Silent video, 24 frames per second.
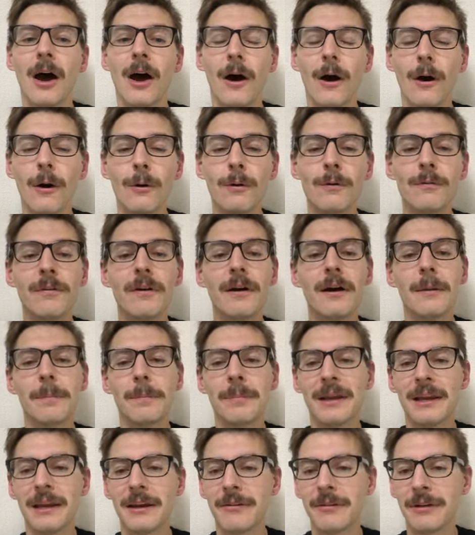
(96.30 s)
over a
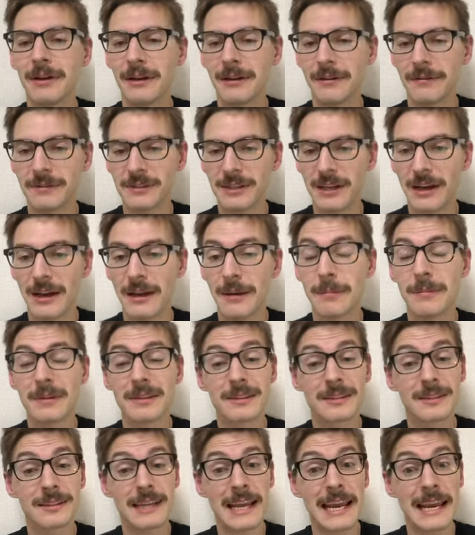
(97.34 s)
period of time,
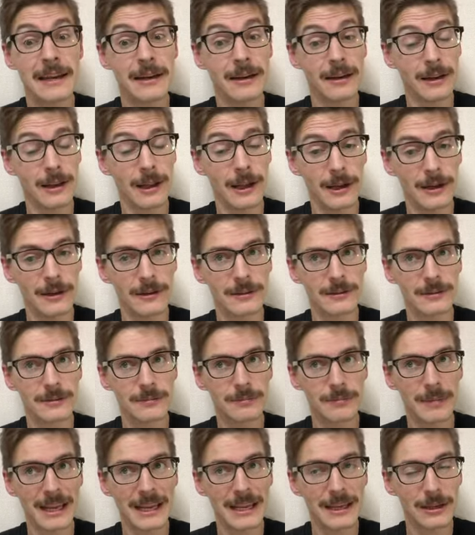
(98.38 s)
staying alert,
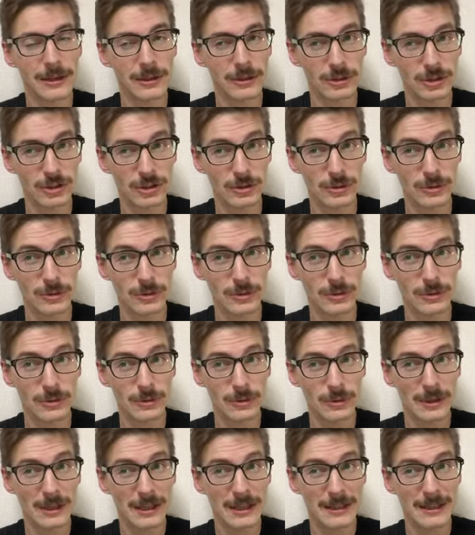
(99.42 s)
making
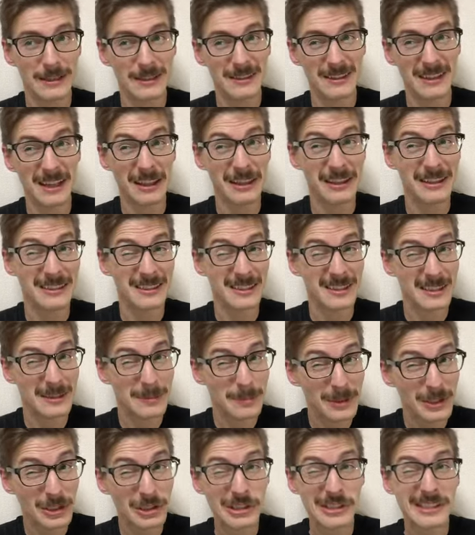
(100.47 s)
sure nothing
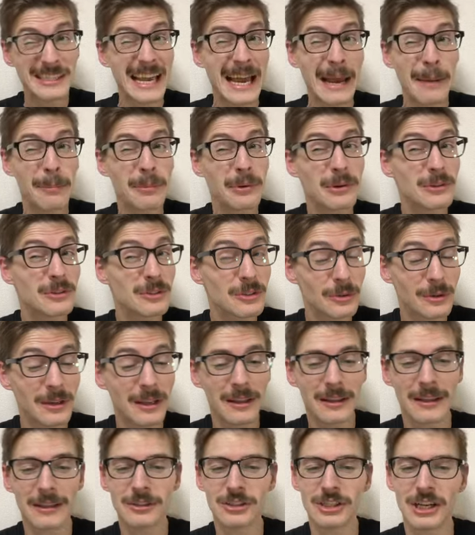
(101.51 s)
suspicious happens or
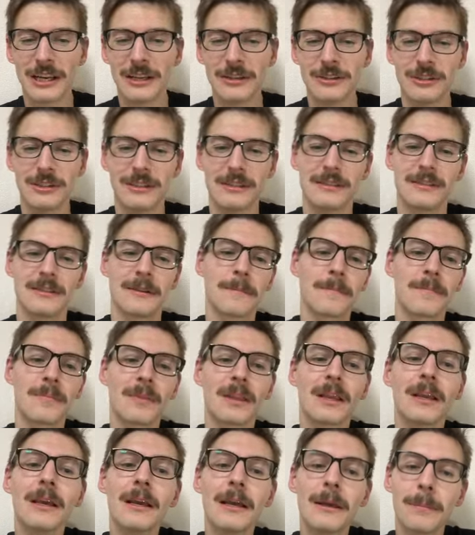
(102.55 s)
nothing changes.
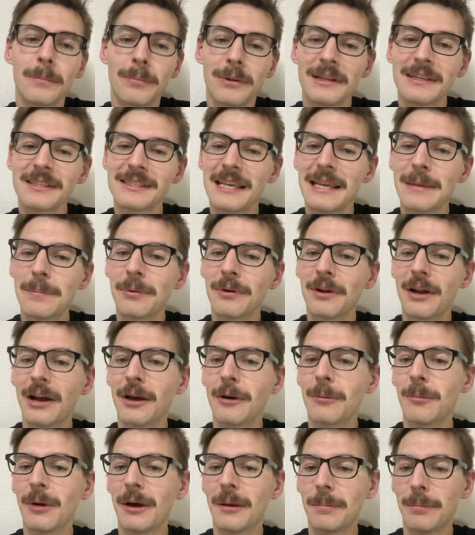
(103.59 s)
Please keep an eye
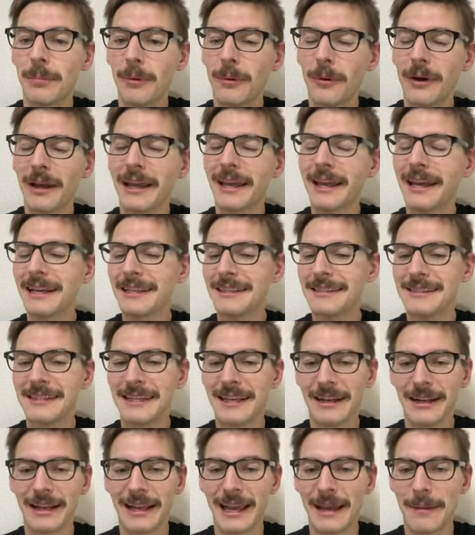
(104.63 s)
on my boy
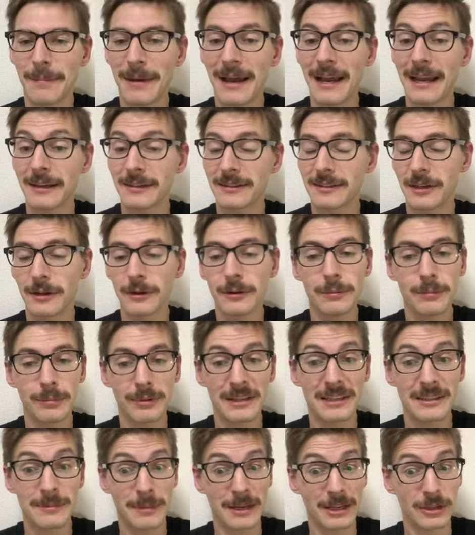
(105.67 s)
until I get back. So
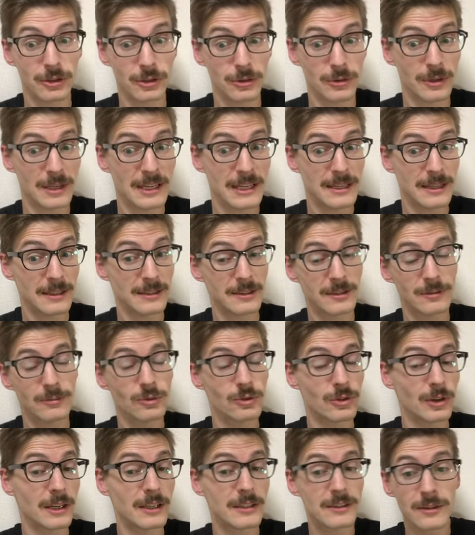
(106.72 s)
please make sure he doesn't
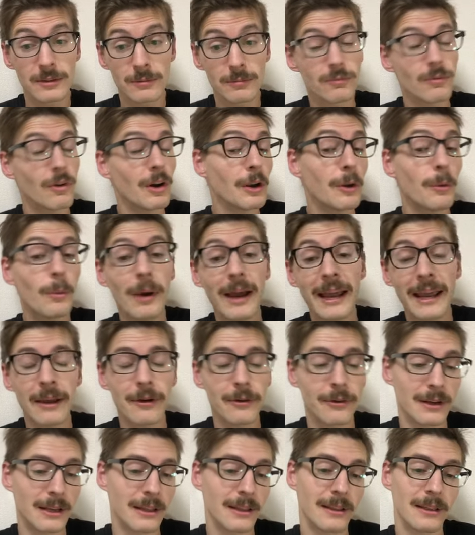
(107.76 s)
try to run away or
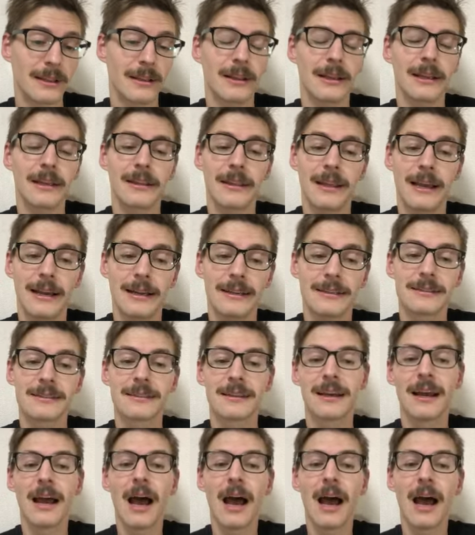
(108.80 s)
anything like that.